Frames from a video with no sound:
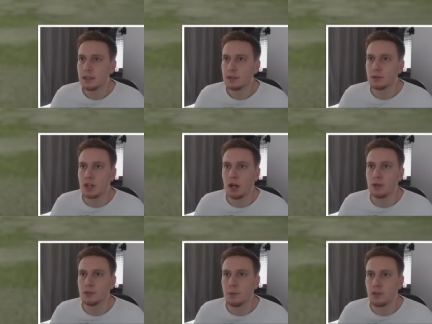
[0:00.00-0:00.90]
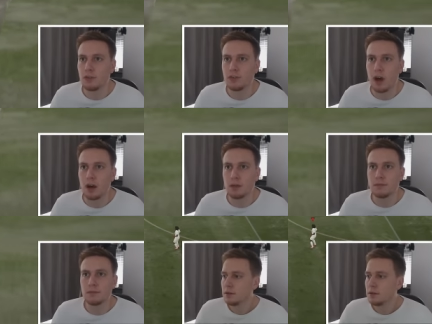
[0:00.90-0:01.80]
It was close. Positive start.
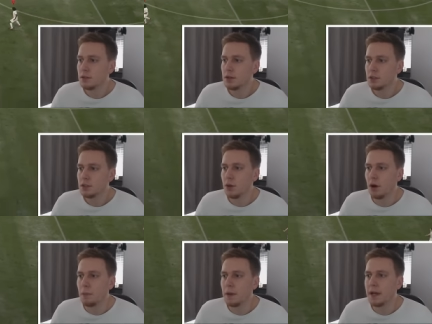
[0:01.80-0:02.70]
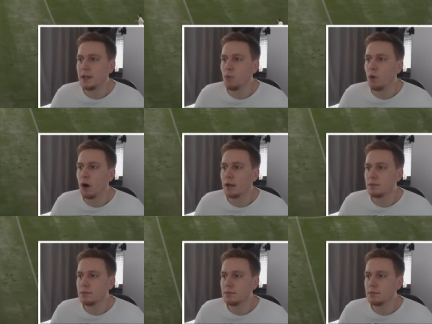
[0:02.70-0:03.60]
You know what? Playing in white
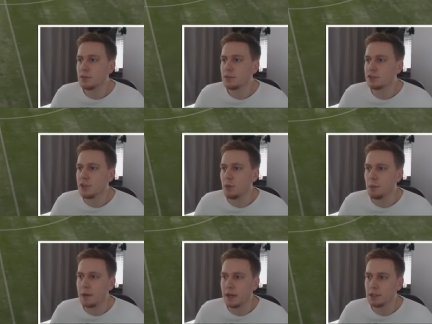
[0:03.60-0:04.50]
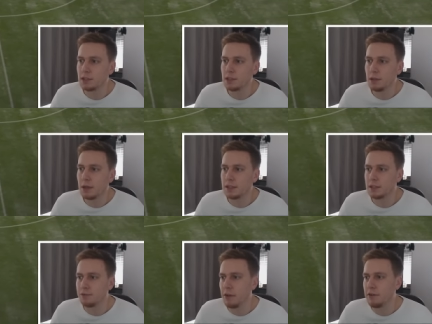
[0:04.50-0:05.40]
with the snowy pitch
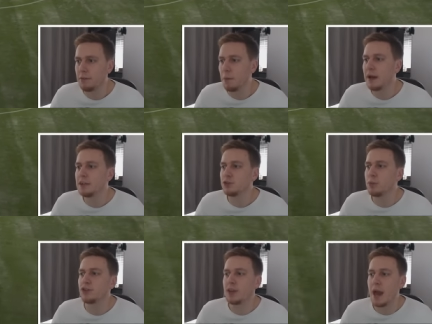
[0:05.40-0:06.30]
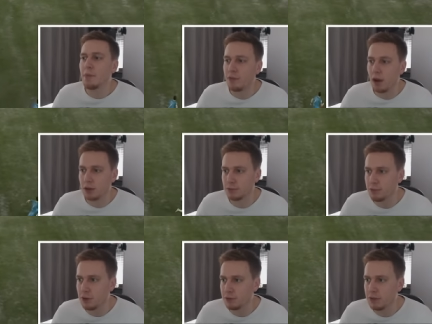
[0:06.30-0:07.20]
makes it very... My players are almost camouflaged.
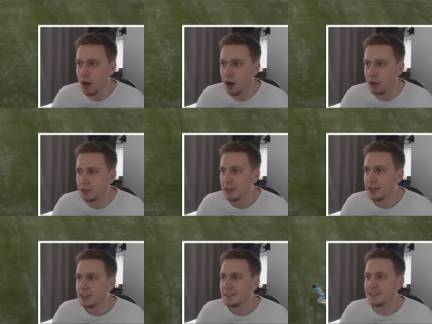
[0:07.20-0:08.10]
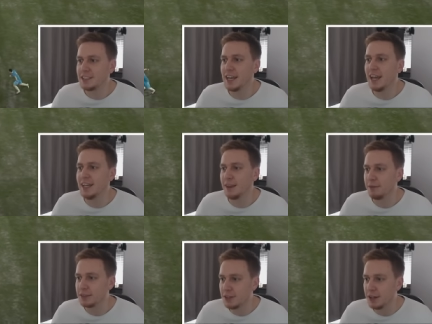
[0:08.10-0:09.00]
I'm finding it really hard to see
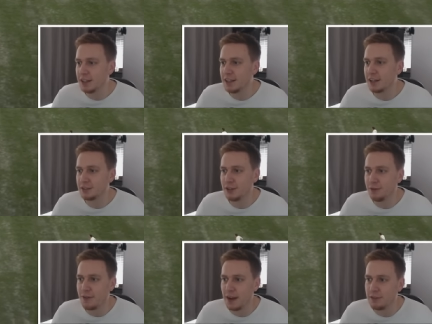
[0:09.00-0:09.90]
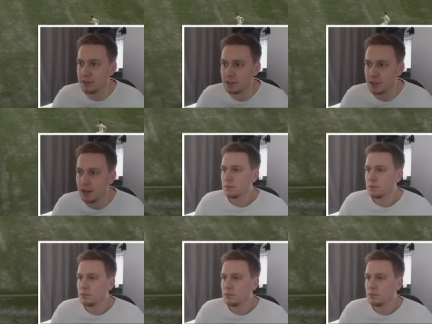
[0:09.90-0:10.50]
them. It's certainly done us no favours.